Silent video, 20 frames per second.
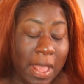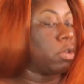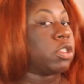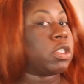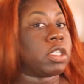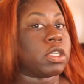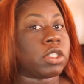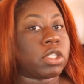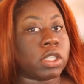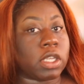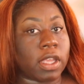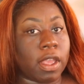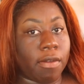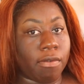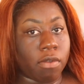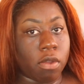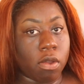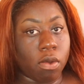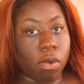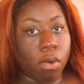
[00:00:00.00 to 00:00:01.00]
Just to
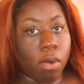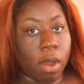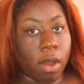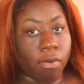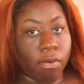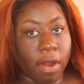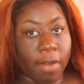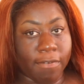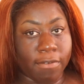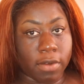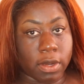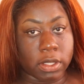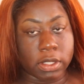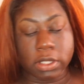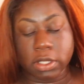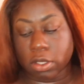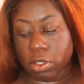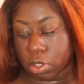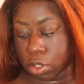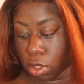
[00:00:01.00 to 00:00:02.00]
give you a
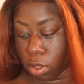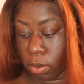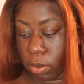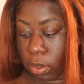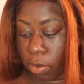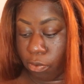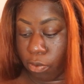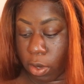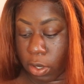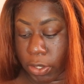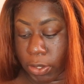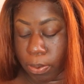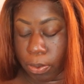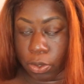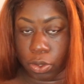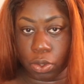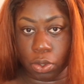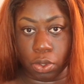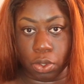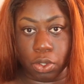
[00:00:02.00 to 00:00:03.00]
reference in terms of what it's
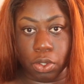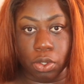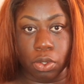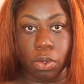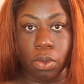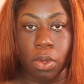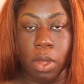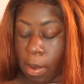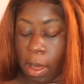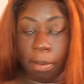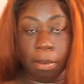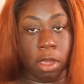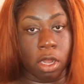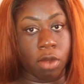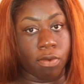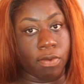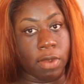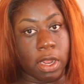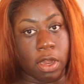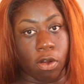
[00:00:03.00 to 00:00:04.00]
supposed to do, I'm
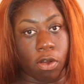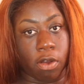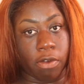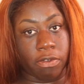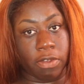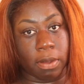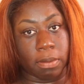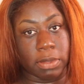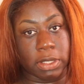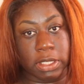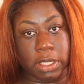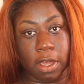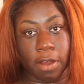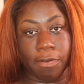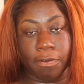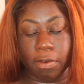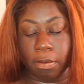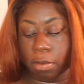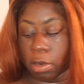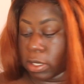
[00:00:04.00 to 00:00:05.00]
gonna read off some
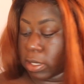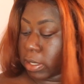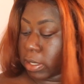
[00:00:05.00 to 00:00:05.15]
stuff from the